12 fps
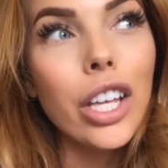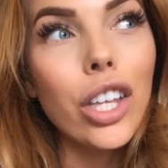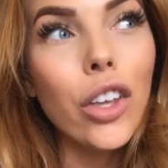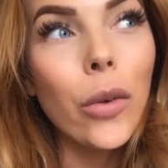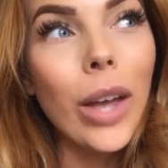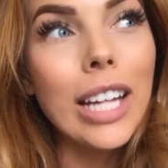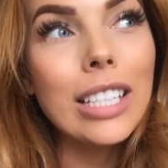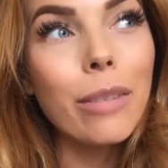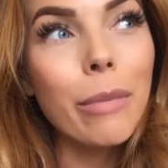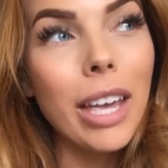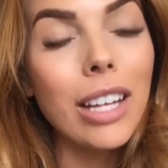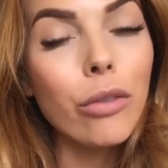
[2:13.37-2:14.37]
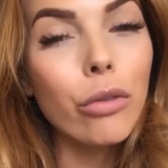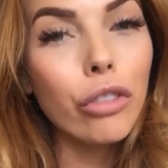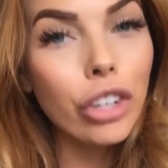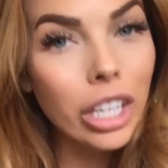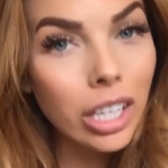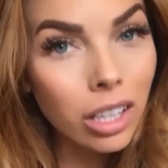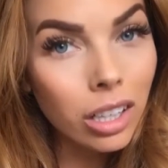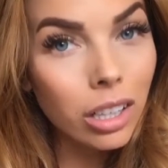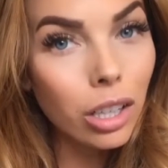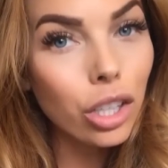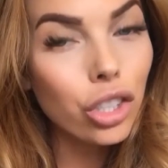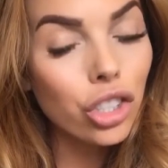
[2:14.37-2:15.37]
you get to make
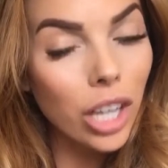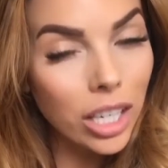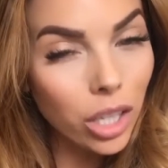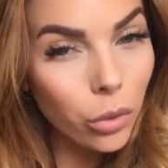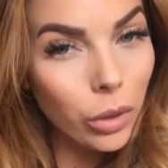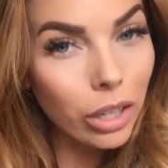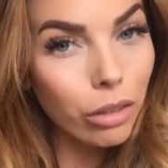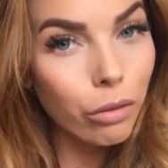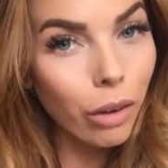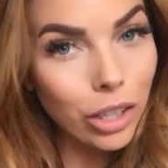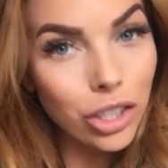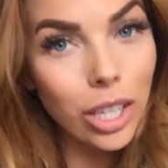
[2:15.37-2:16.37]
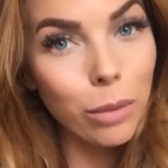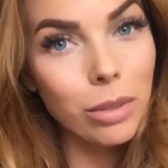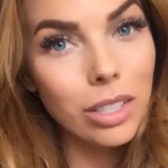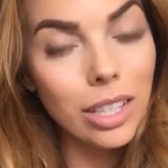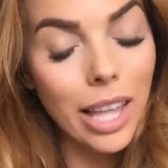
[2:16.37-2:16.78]
real, genuine friendships.